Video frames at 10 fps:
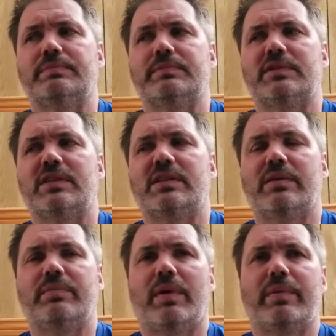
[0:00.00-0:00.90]
she
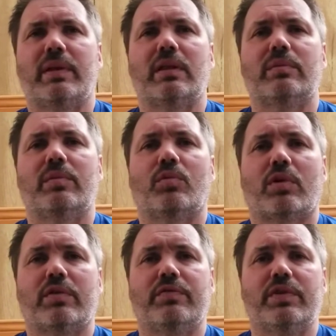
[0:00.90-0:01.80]
seemed maybe a little bit more
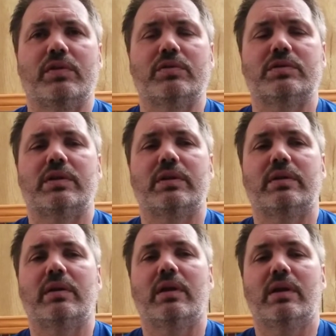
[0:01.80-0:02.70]
confused than
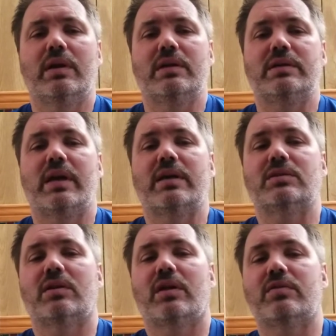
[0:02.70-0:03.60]
she has
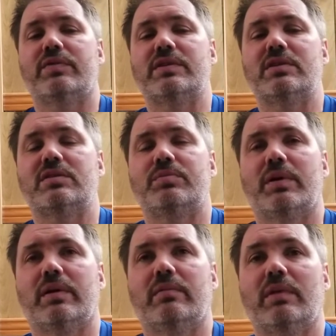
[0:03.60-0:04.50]
on other visits,
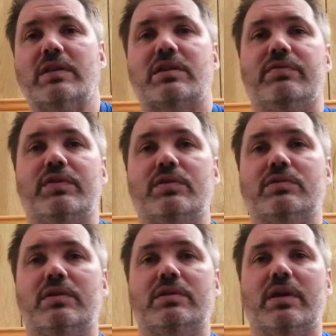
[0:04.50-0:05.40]
but less confused
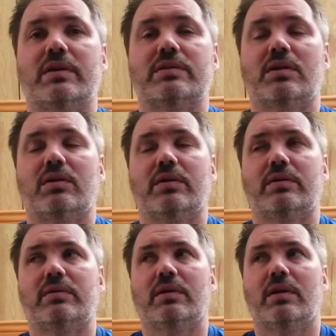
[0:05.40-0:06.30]
than she has on
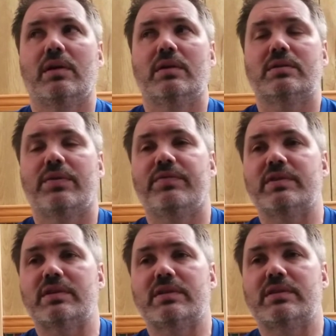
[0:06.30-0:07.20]
some
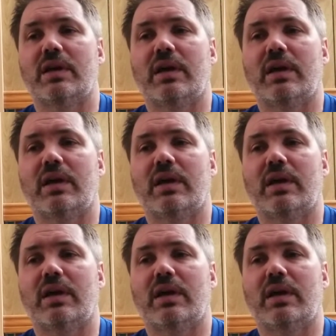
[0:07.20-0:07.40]
visits.